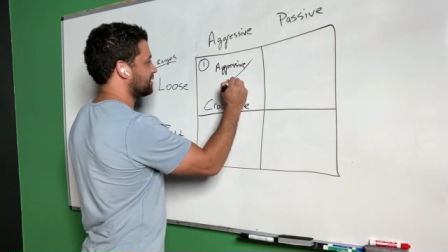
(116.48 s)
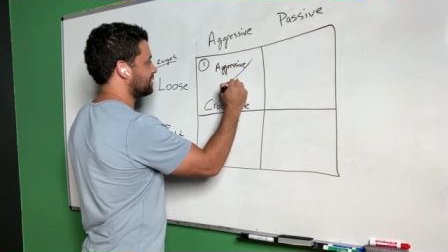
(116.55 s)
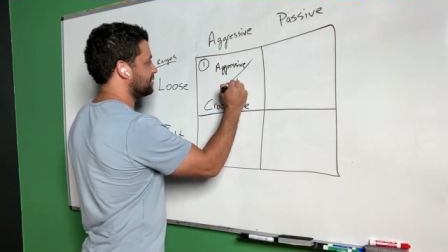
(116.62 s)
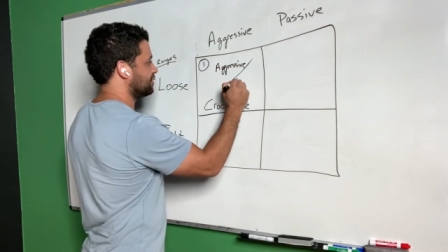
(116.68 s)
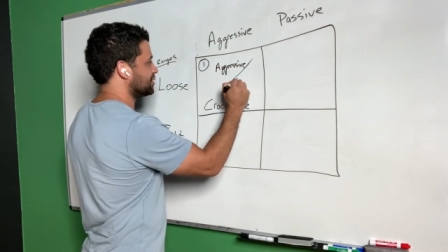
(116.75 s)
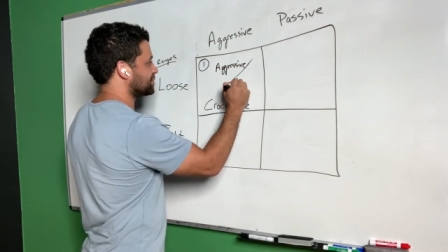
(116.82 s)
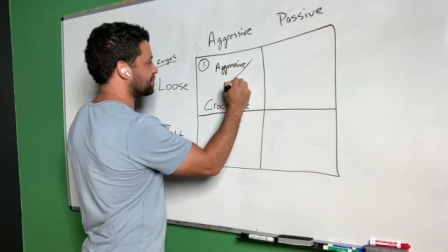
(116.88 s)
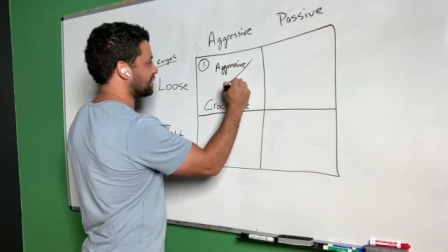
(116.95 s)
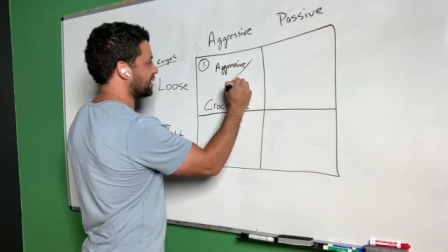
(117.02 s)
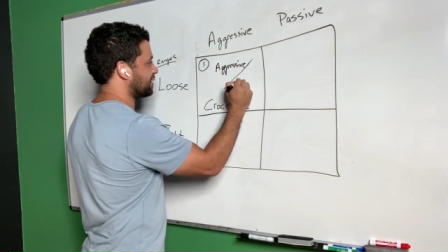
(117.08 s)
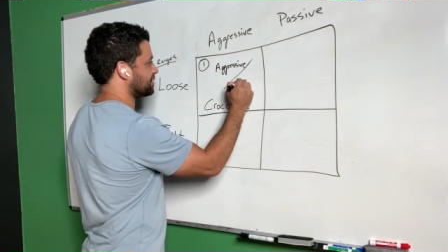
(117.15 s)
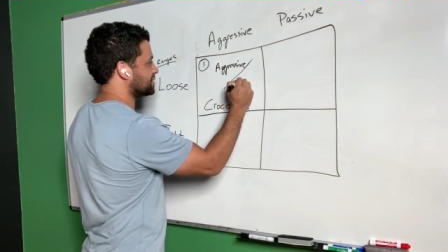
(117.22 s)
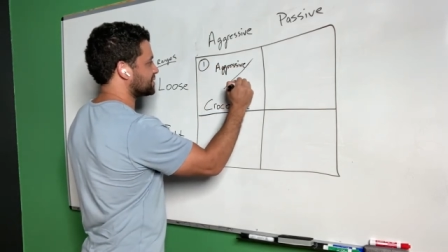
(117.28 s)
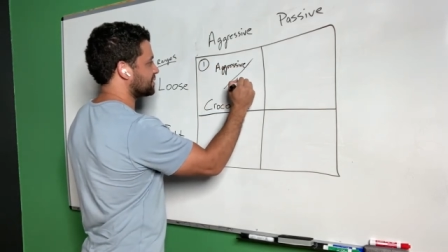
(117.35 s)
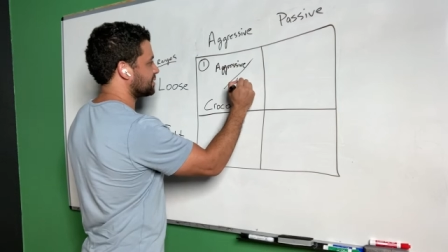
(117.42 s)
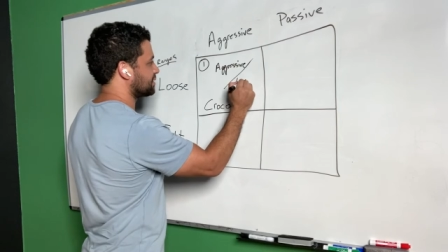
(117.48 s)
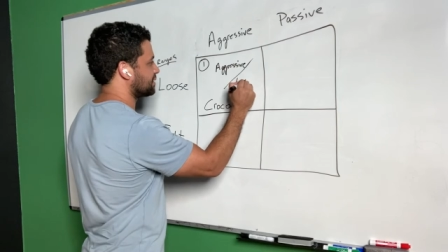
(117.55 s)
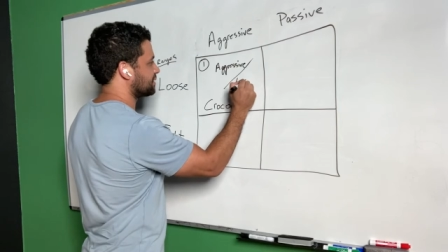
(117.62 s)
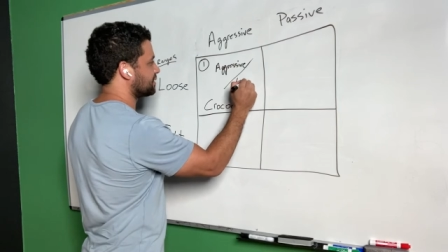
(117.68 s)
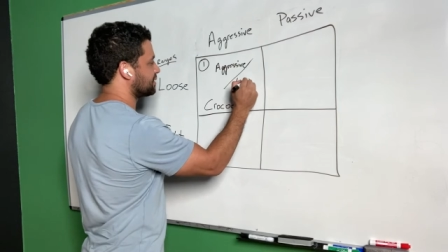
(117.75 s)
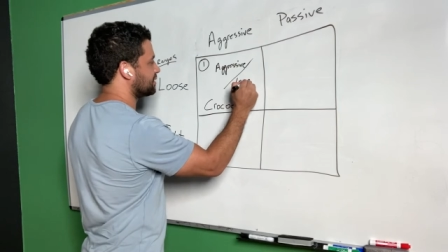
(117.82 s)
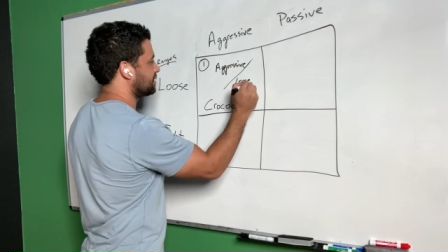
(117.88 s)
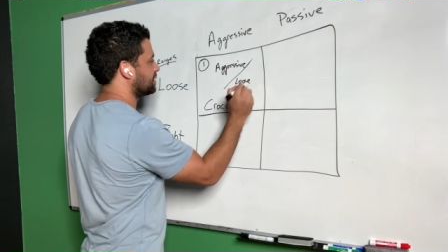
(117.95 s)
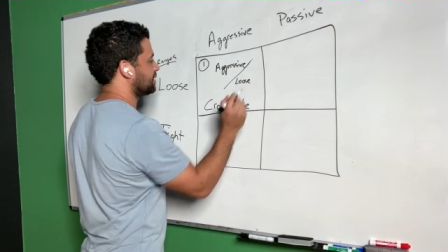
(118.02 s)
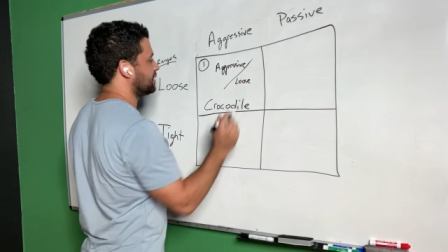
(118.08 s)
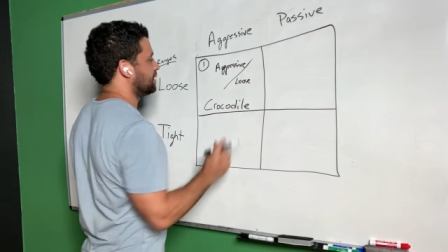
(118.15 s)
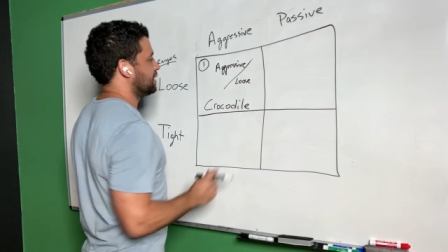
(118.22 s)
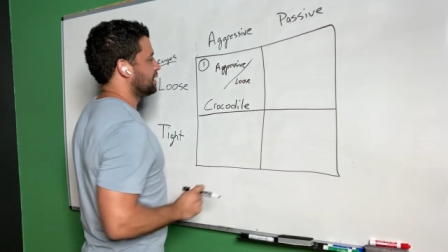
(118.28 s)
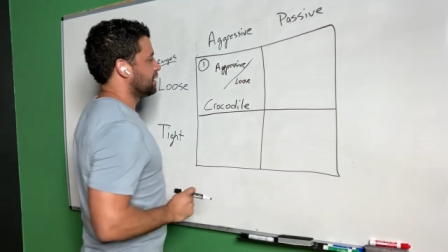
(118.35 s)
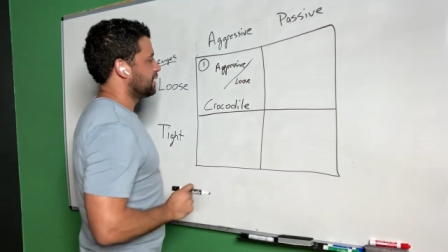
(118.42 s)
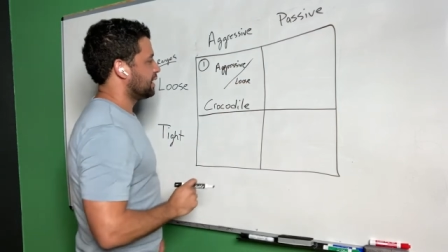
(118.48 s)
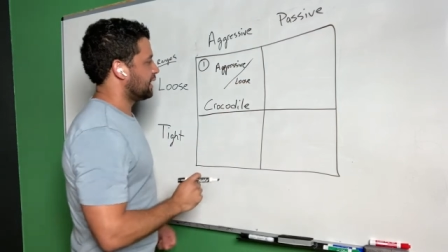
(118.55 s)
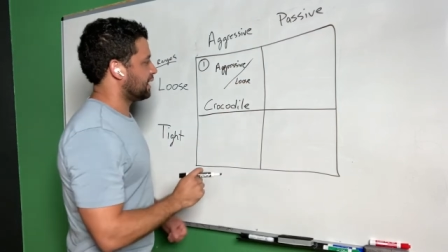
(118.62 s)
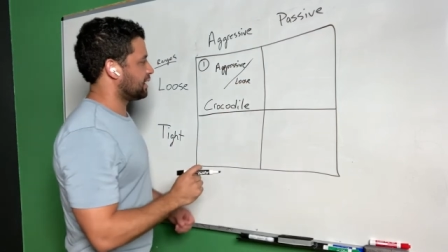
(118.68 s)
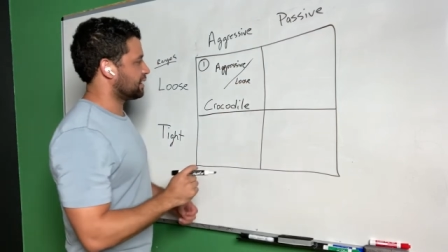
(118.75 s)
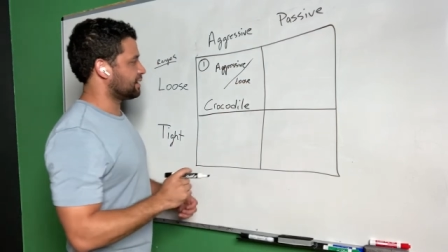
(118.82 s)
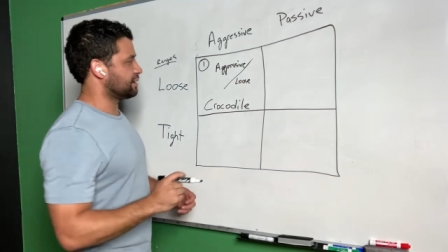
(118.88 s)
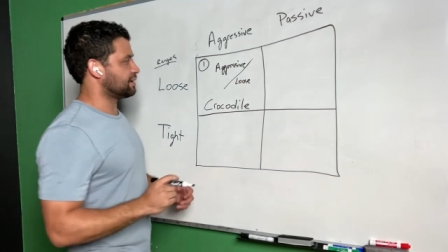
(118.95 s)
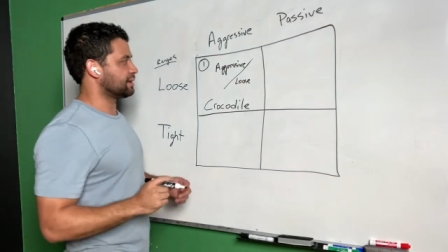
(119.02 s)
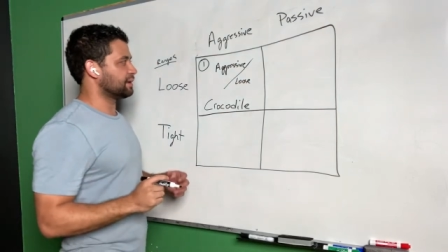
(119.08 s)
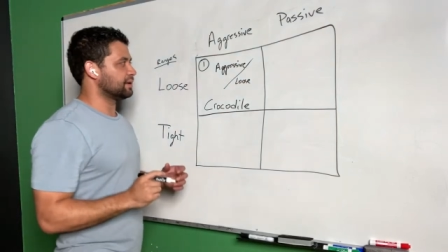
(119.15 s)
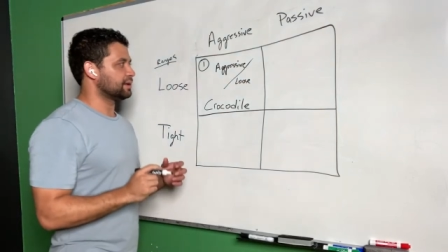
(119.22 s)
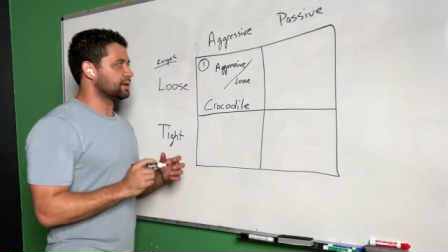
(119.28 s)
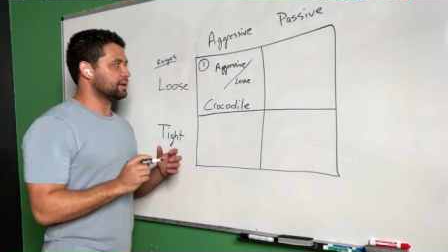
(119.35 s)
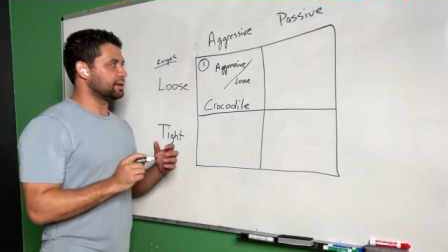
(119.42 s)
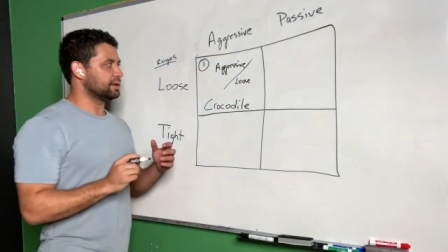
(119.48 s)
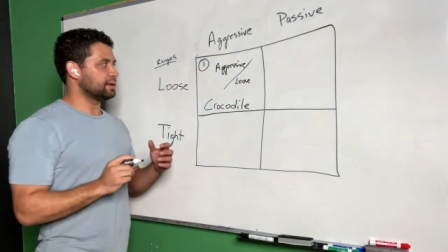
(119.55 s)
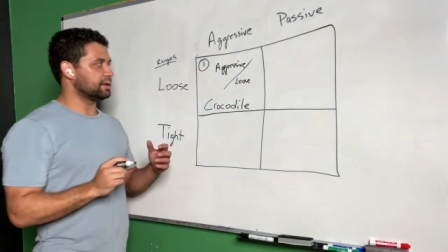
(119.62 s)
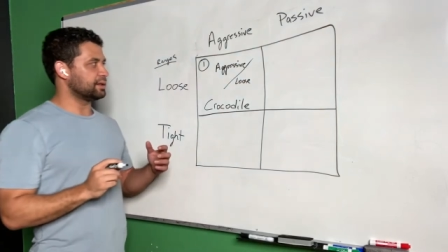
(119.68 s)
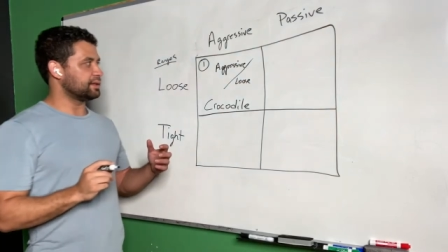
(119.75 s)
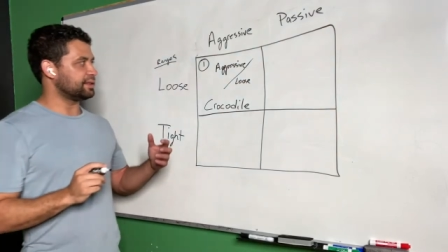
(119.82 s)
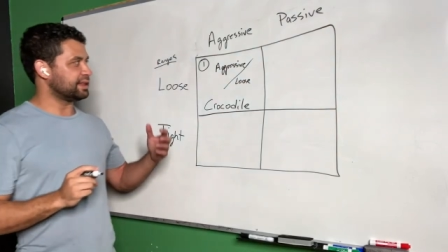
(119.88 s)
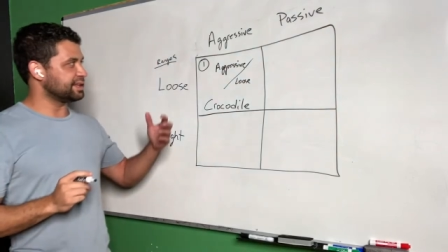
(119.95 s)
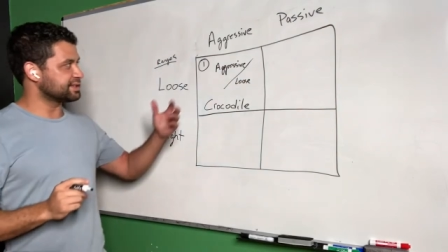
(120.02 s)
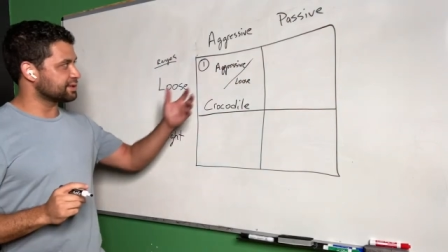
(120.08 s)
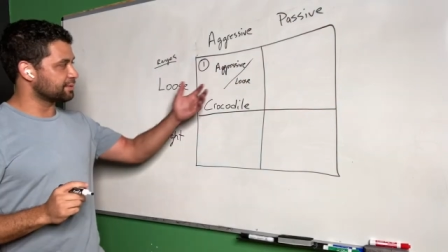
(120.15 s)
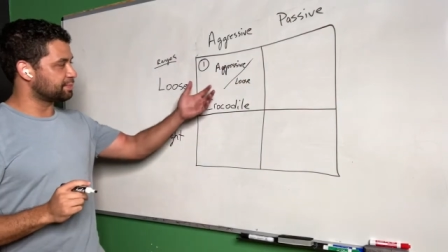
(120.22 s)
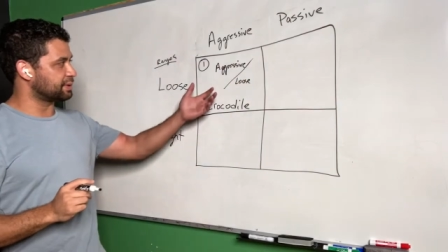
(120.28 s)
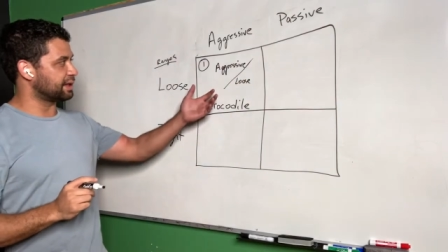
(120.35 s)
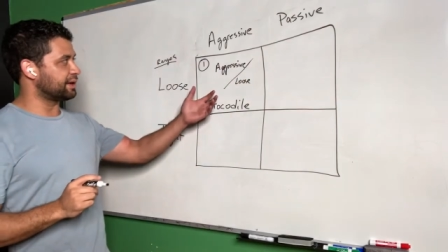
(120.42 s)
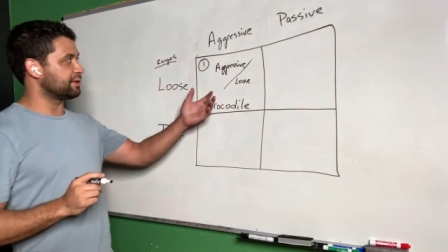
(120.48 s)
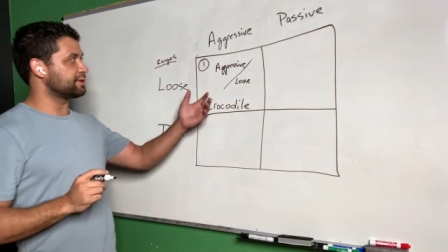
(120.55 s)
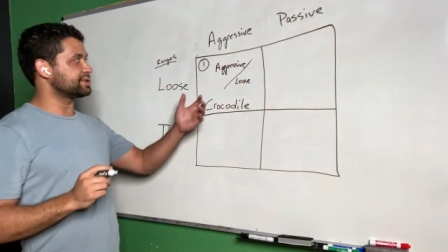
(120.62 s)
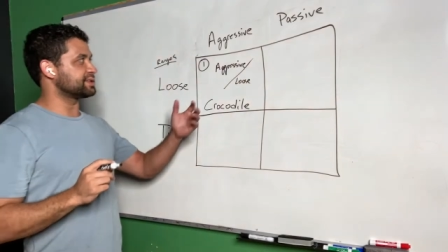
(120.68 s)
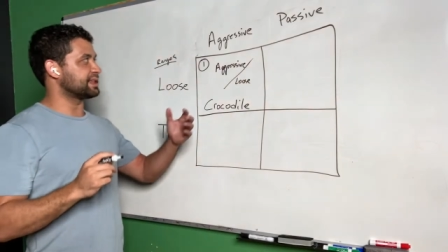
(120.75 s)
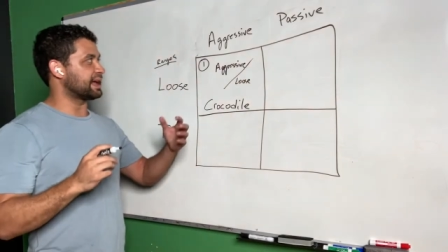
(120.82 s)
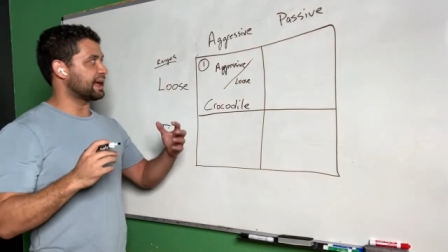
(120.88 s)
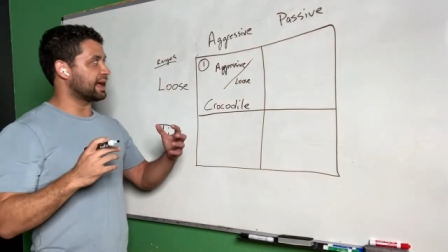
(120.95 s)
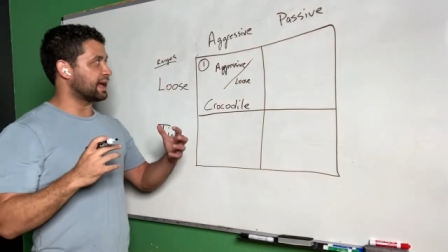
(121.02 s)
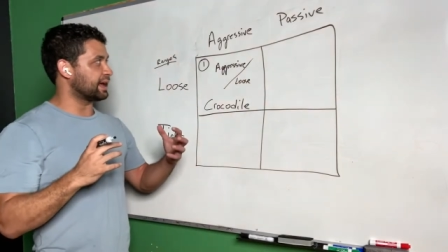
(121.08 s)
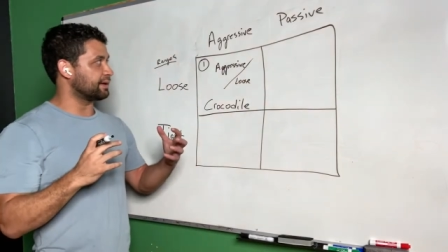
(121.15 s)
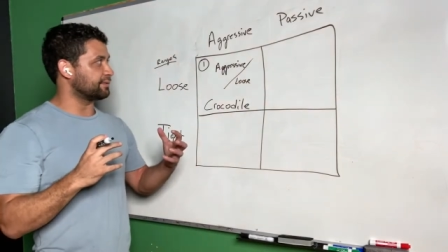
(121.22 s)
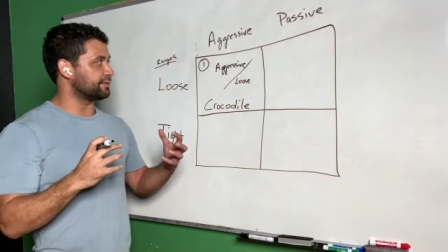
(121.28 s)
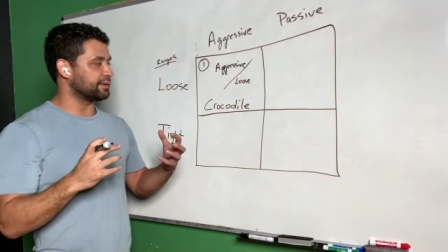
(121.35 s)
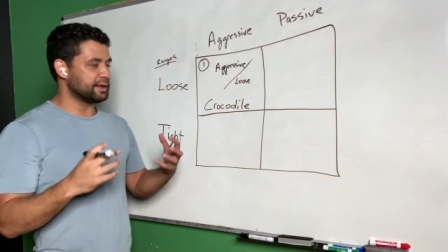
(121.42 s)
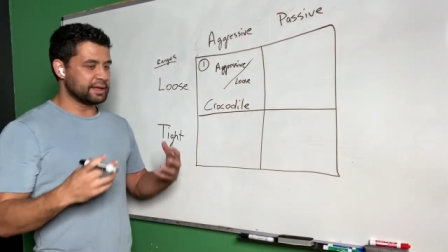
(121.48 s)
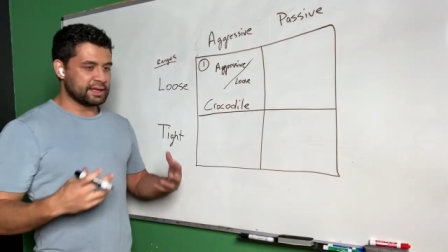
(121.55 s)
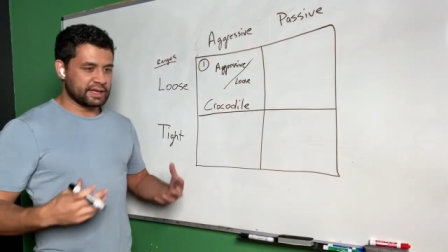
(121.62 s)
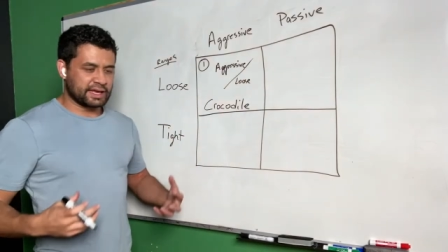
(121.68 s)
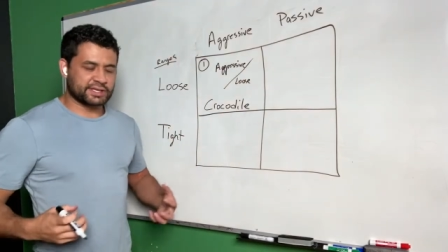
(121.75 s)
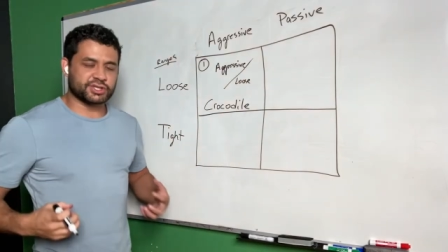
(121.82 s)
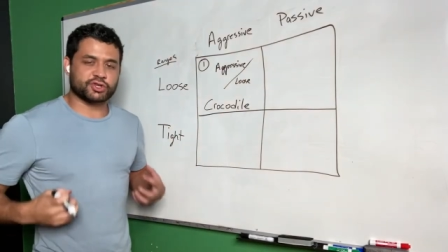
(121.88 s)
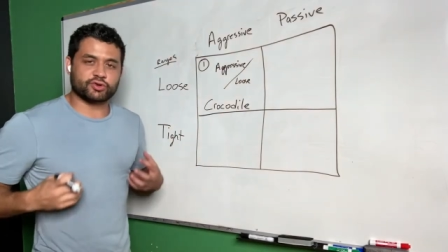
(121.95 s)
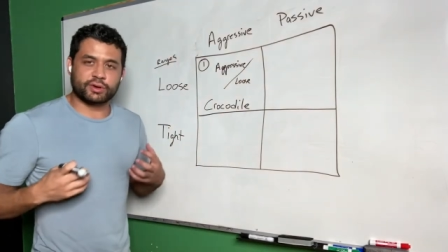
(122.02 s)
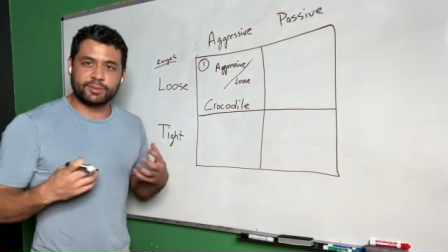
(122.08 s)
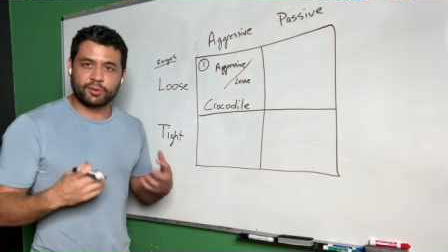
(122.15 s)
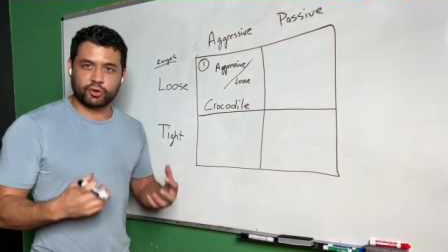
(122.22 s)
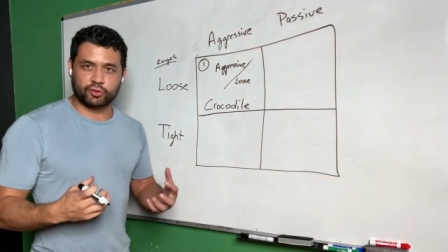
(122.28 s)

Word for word: loose players. And these are the players that have extreme